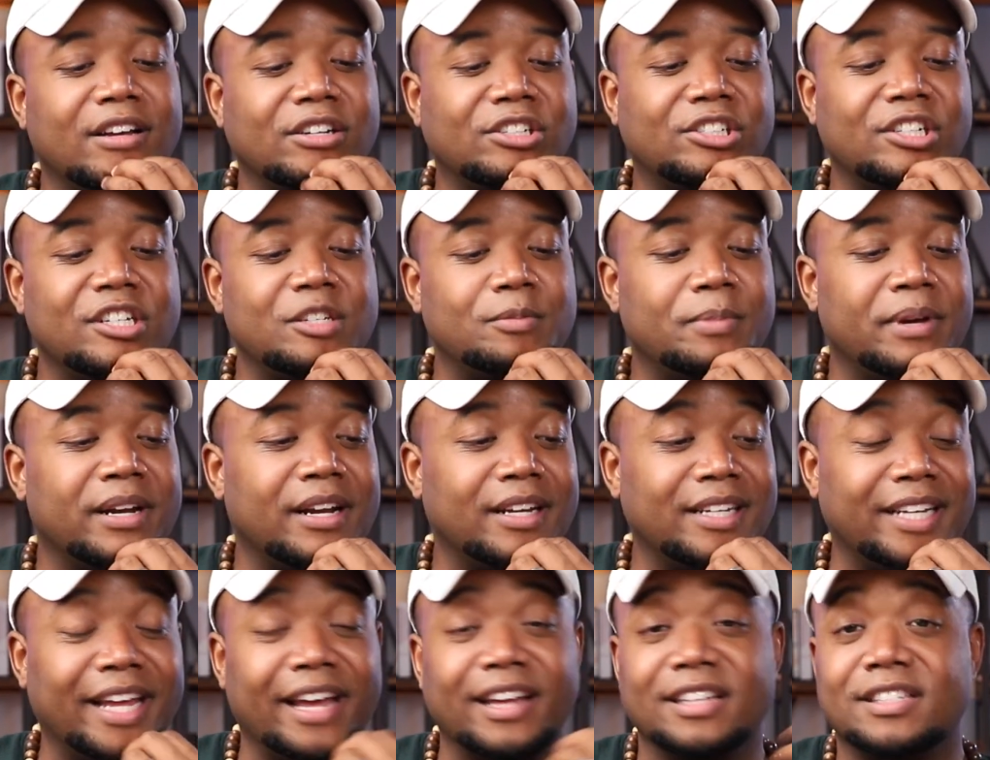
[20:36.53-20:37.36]
she's been
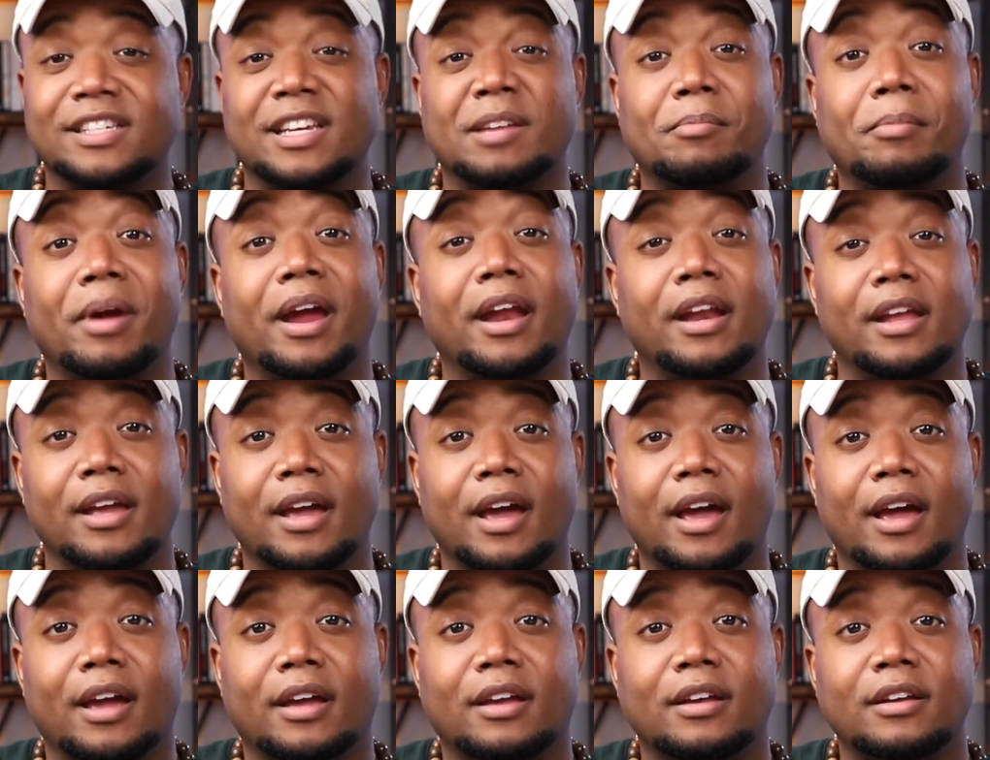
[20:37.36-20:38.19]
a dancing
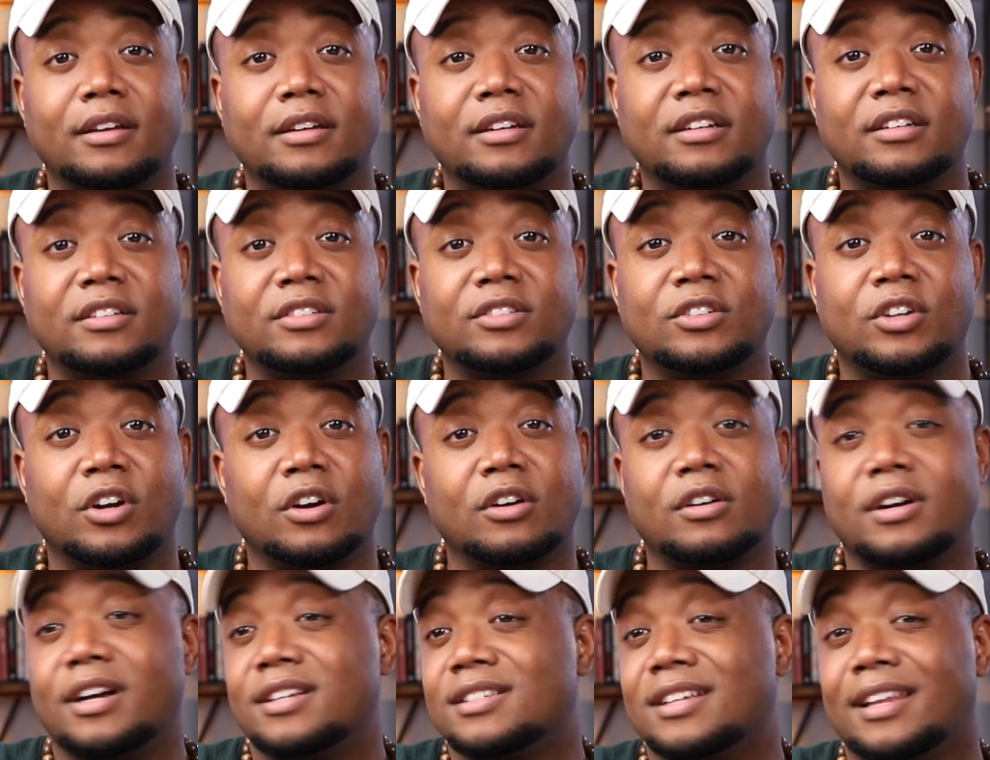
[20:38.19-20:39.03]
maniac.
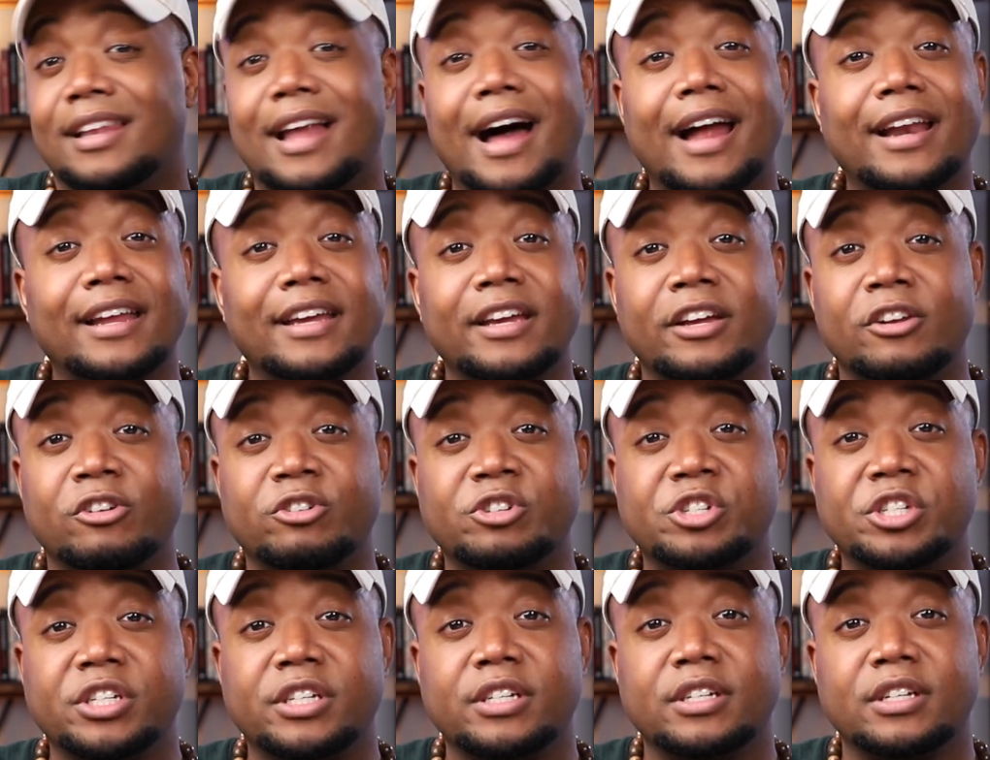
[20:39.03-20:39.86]
Girl has a lot of
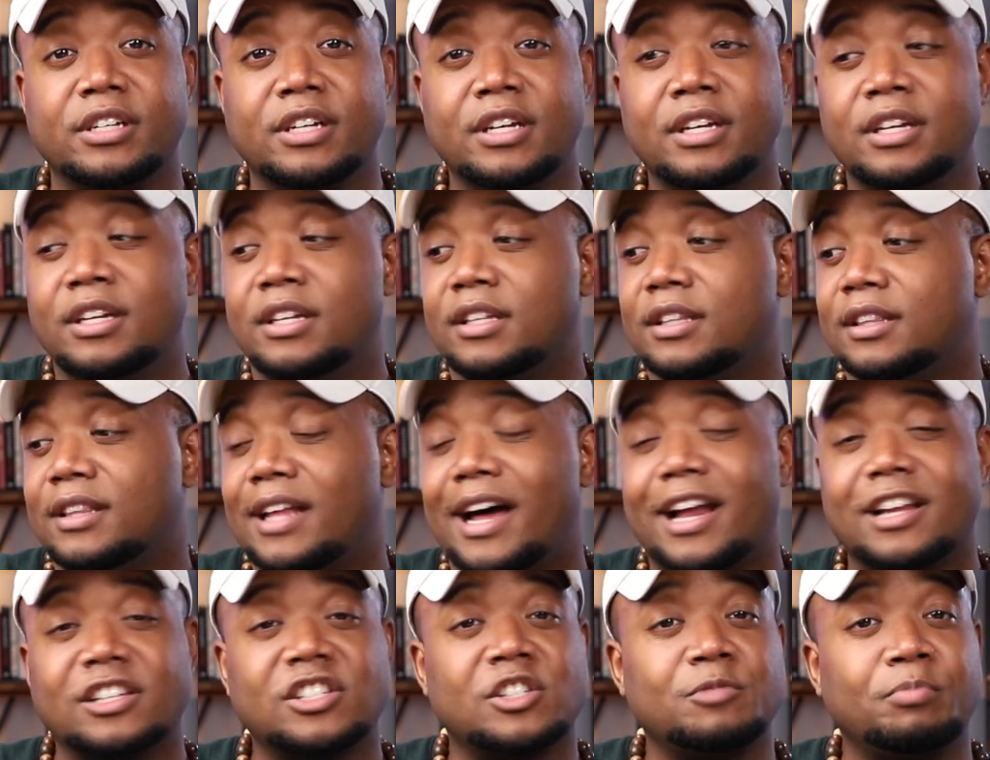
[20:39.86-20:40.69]
energy, a
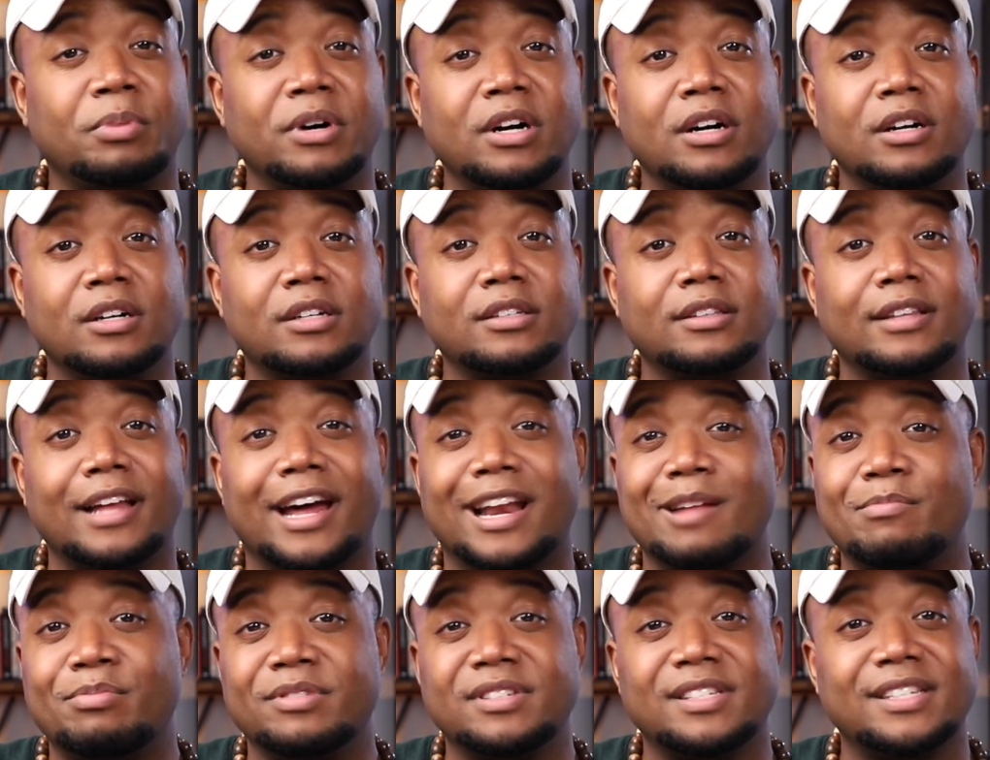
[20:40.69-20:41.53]
lot of spunk, a
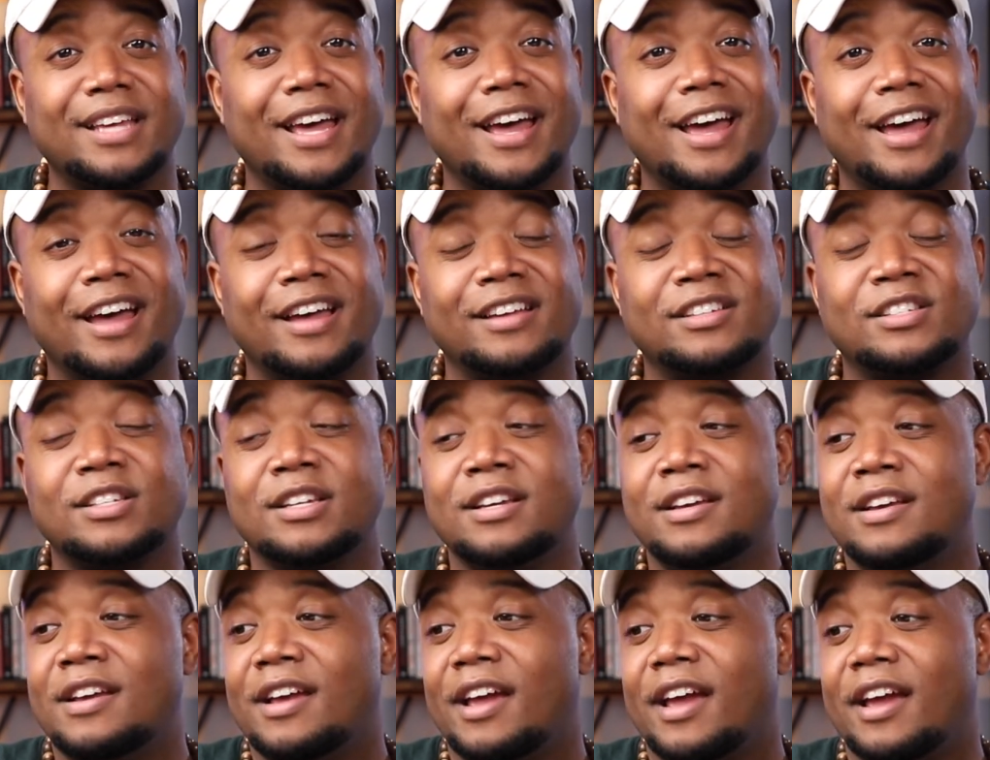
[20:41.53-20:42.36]
lot of pizzazz,
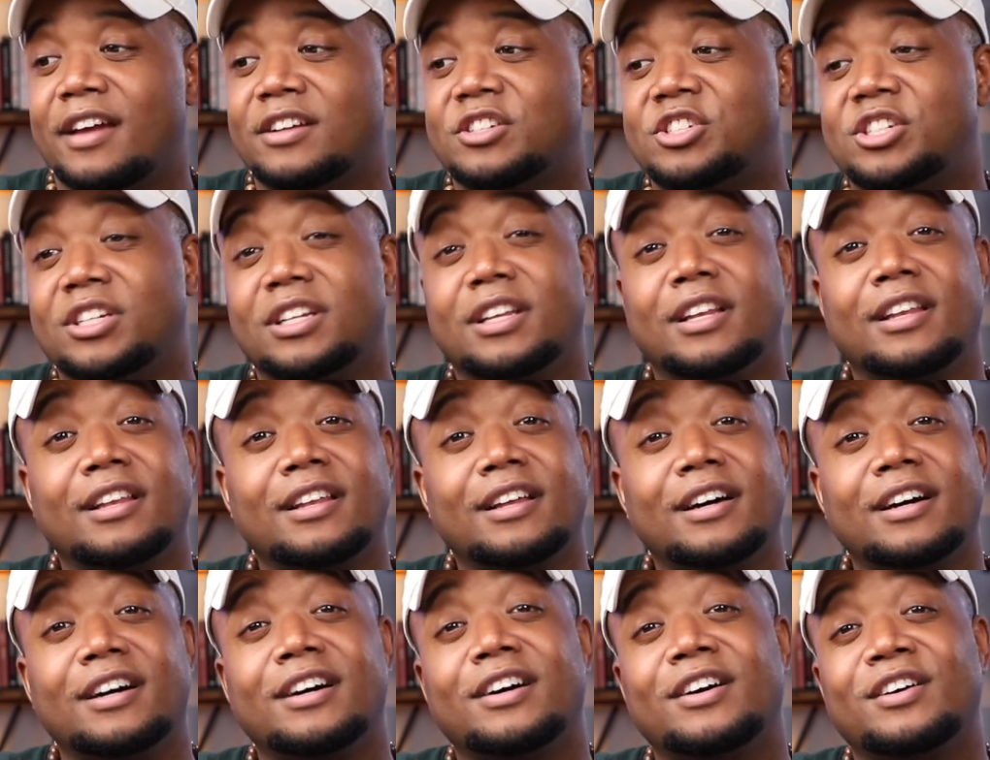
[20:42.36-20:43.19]
and she
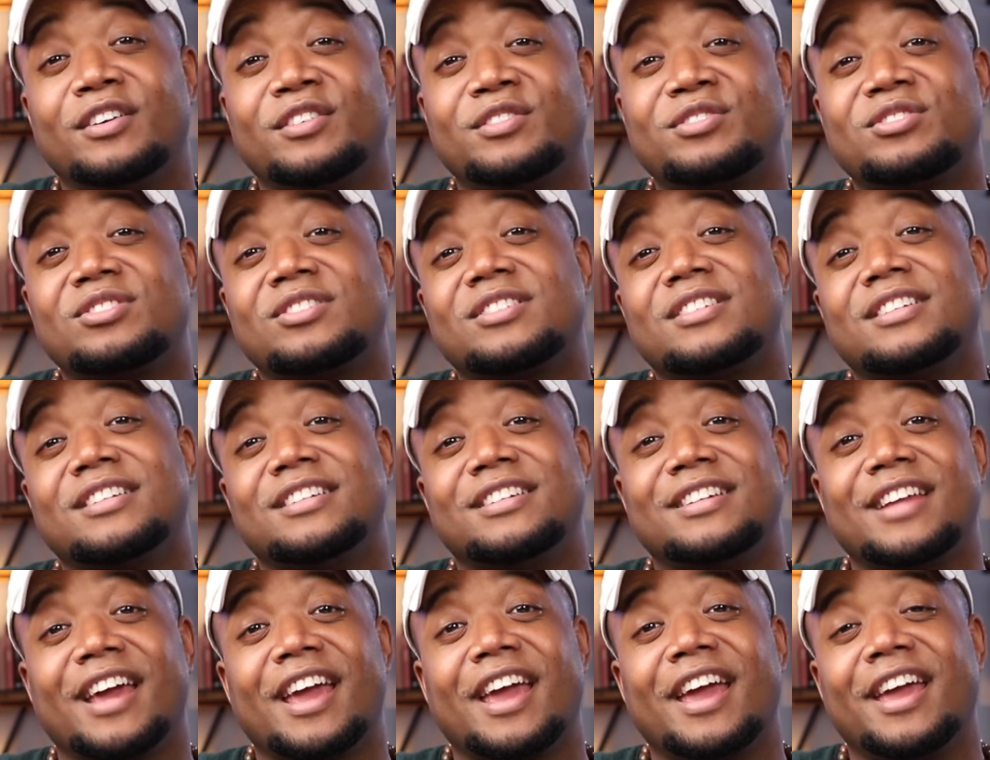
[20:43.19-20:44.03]
loves to
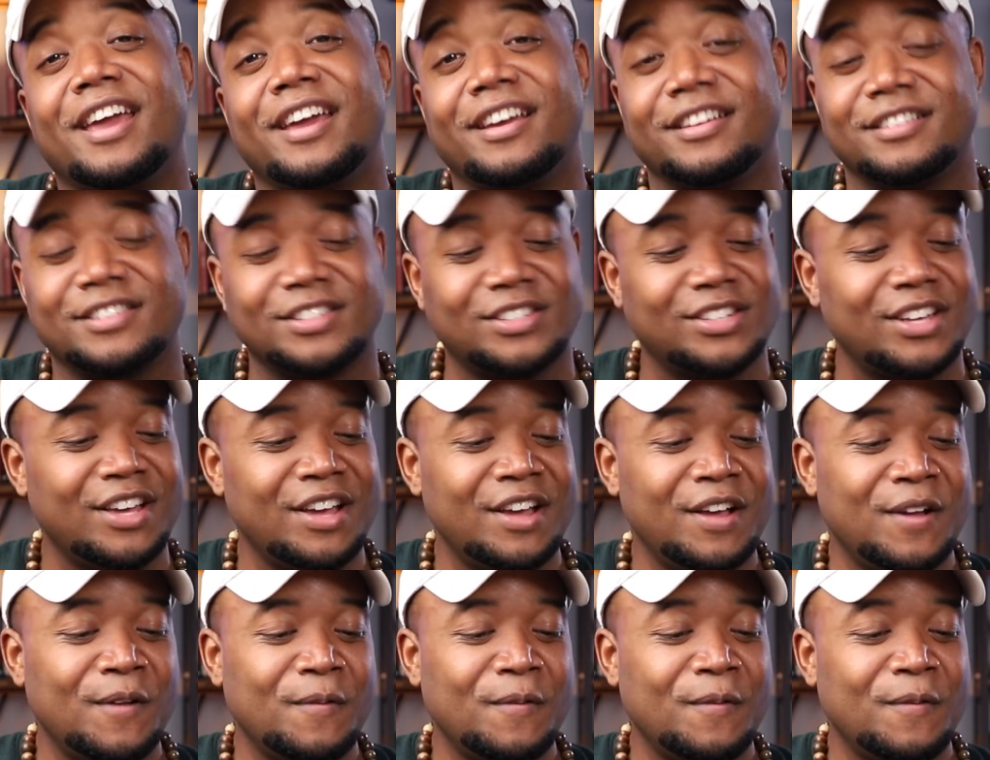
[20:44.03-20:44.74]
dance.